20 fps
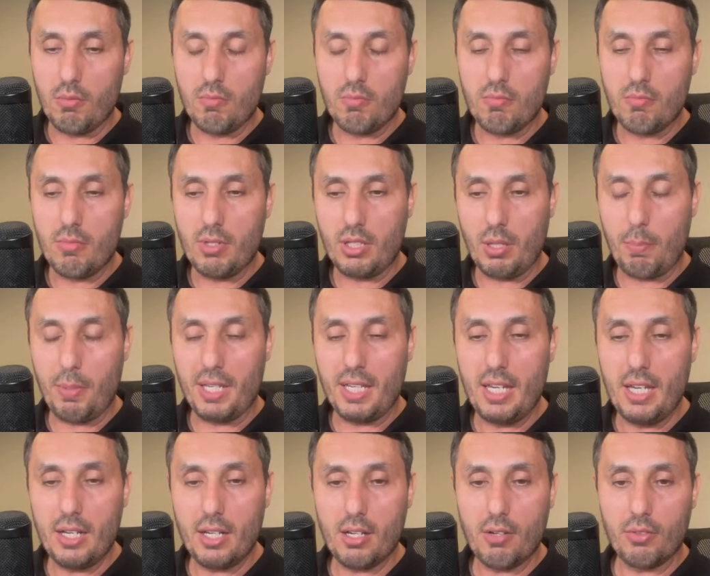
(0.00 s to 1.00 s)
at the
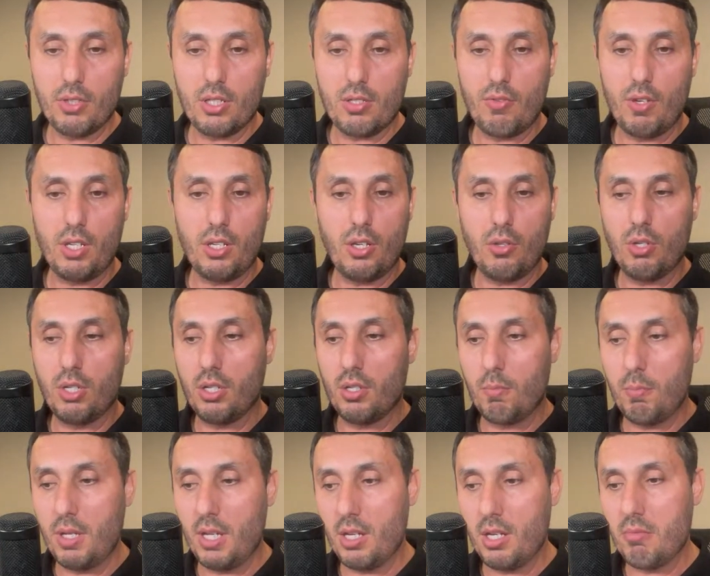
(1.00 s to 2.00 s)
beginning of this video, you could
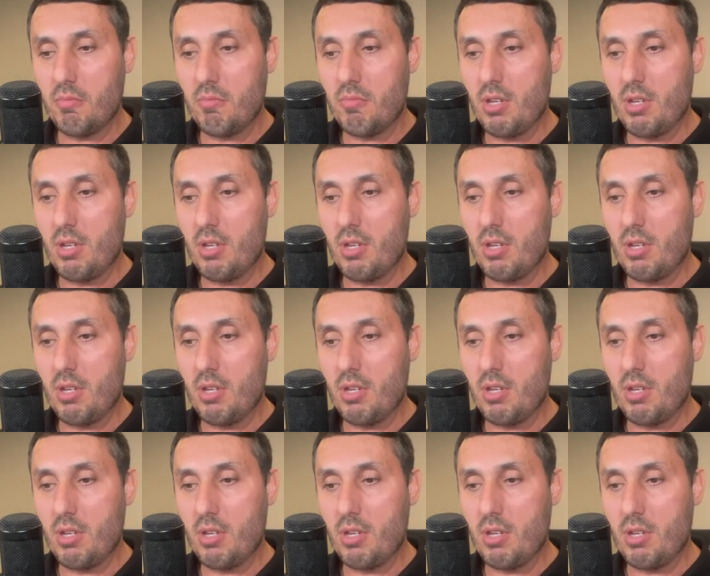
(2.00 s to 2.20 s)
be